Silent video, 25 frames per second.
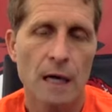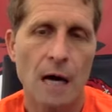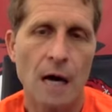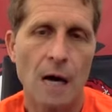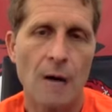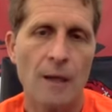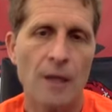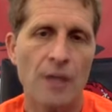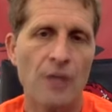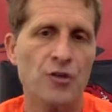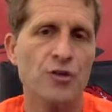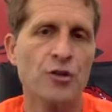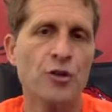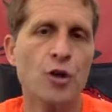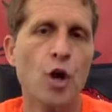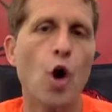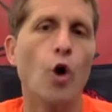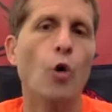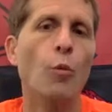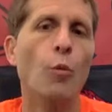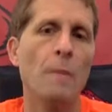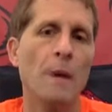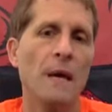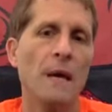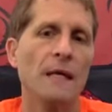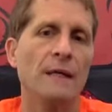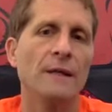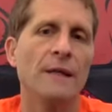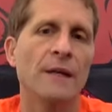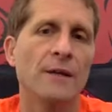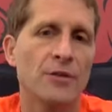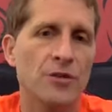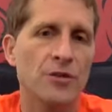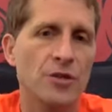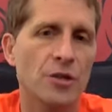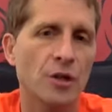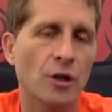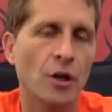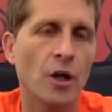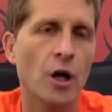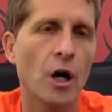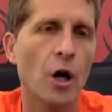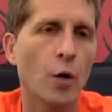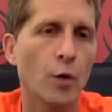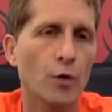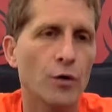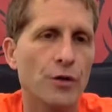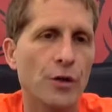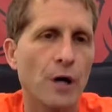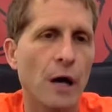He's no maintenance to
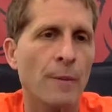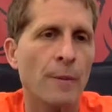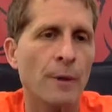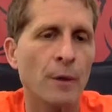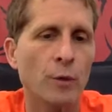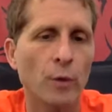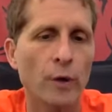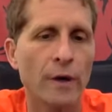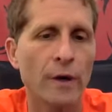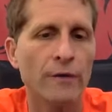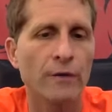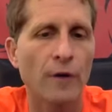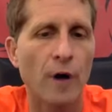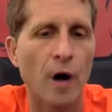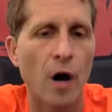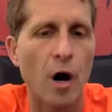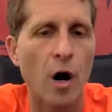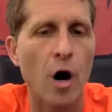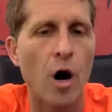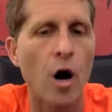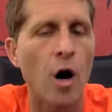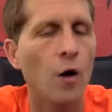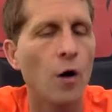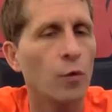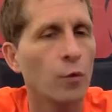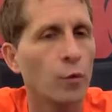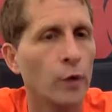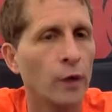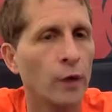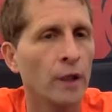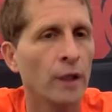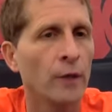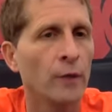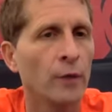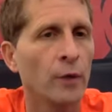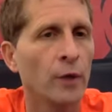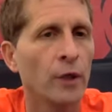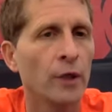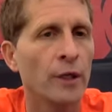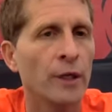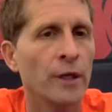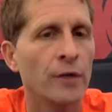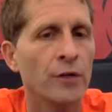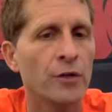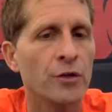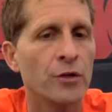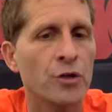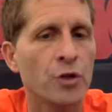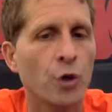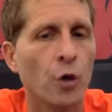coach. I mean, we've all really, really
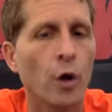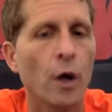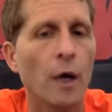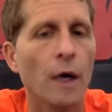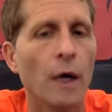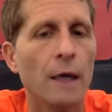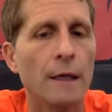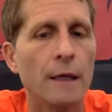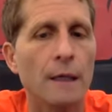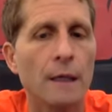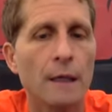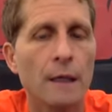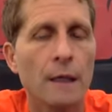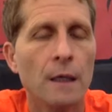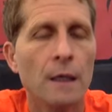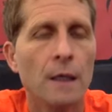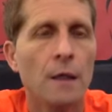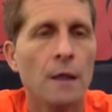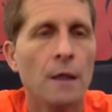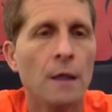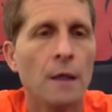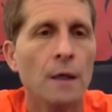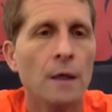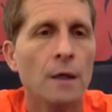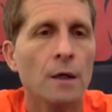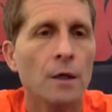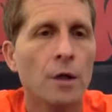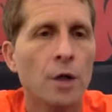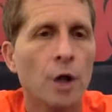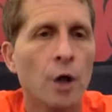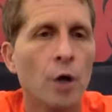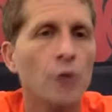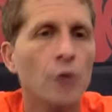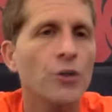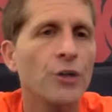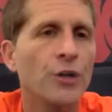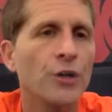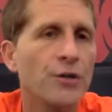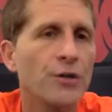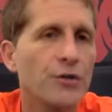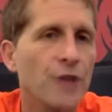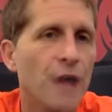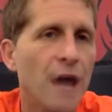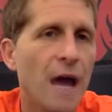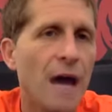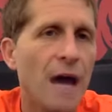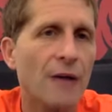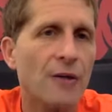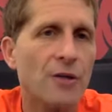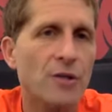enjoyed coaching
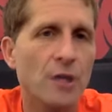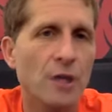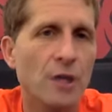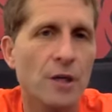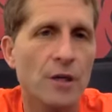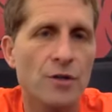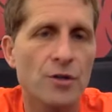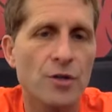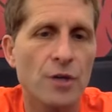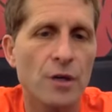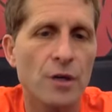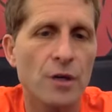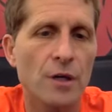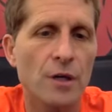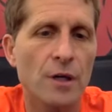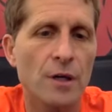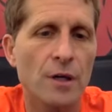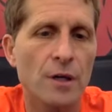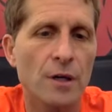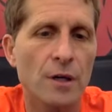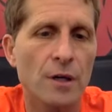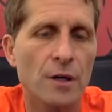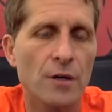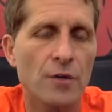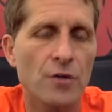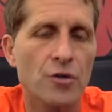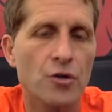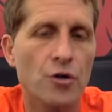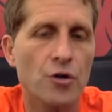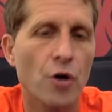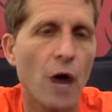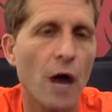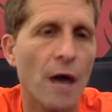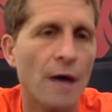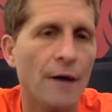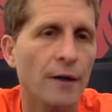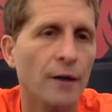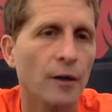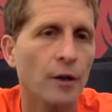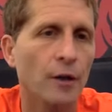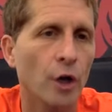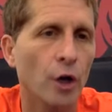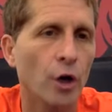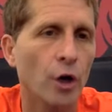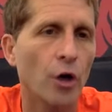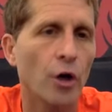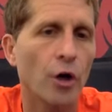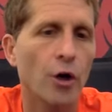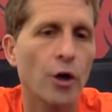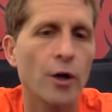Jackson. He's trying to
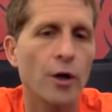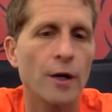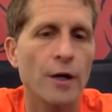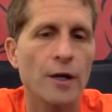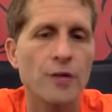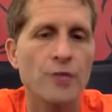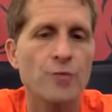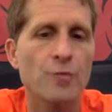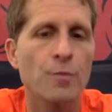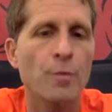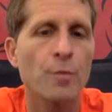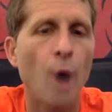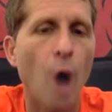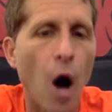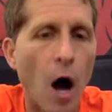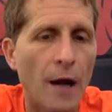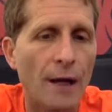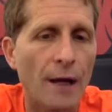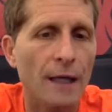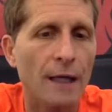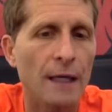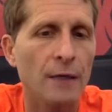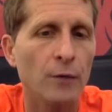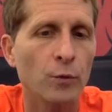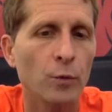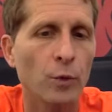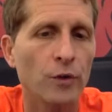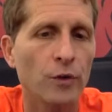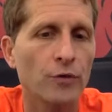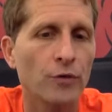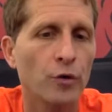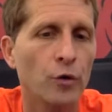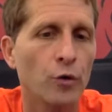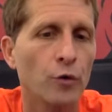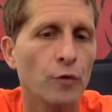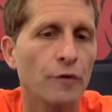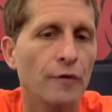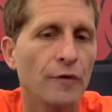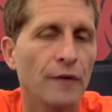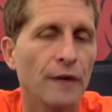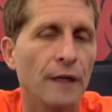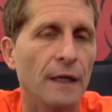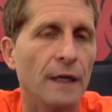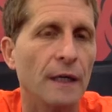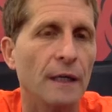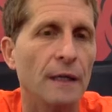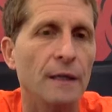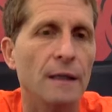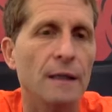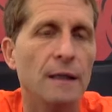learn. He's bought in with 2
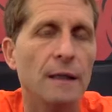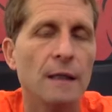feet.